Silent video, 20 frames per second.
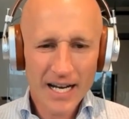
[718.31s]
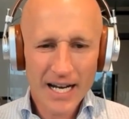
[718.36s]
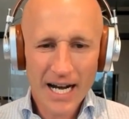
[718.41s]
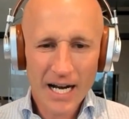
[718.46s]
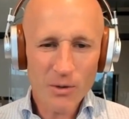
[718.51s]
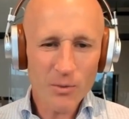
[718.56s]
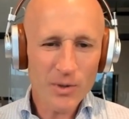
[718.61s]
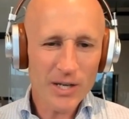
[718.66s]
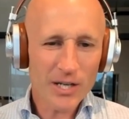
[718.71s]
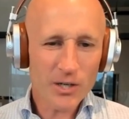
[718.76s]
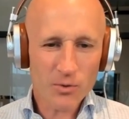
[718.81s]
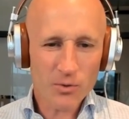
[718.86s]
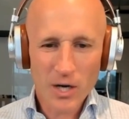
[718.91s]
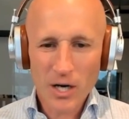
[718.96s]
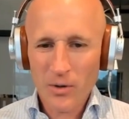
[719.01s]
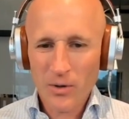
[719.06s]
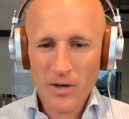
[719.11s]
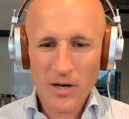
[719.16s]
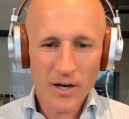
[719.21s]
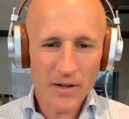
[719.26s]
How do we
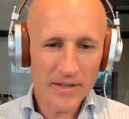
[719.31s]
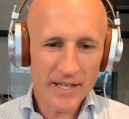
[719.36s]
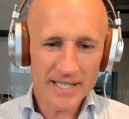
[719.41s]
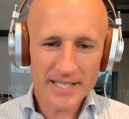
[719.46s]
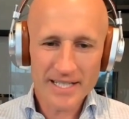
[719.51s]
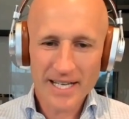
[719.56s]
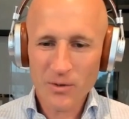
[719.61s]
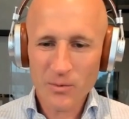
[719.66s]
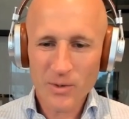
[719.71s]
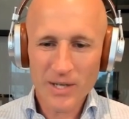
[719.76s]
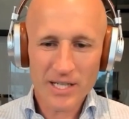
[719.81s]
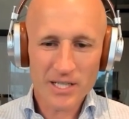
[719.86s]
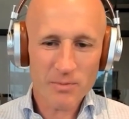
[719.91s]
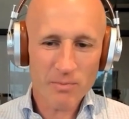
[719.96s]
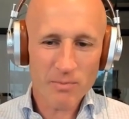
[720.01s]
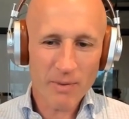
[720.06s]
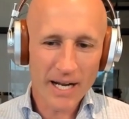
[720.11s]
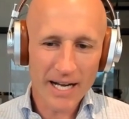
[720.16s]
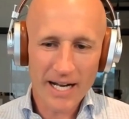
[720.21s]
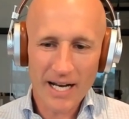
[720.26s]
grow on this? How do we
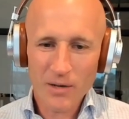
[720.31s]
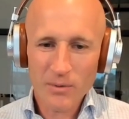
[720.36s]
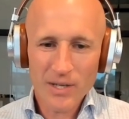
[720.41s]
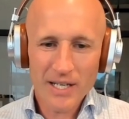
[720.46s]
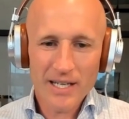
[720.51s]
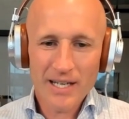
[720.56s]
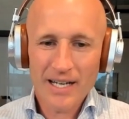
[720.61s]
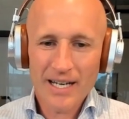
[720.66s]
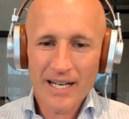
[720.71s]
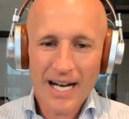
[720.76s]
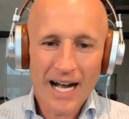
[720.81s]
expand? How do we,